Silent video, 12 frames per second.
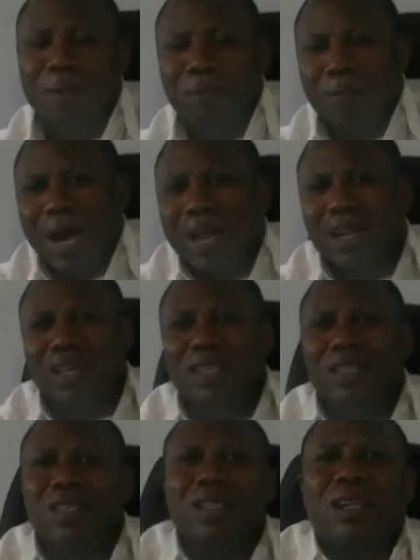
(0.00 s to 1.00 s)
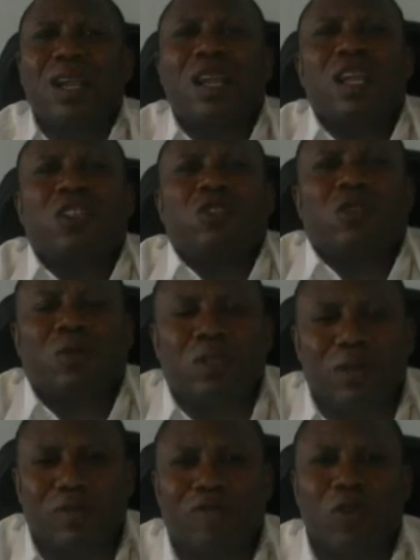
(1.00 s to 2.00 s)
marriage is relationship.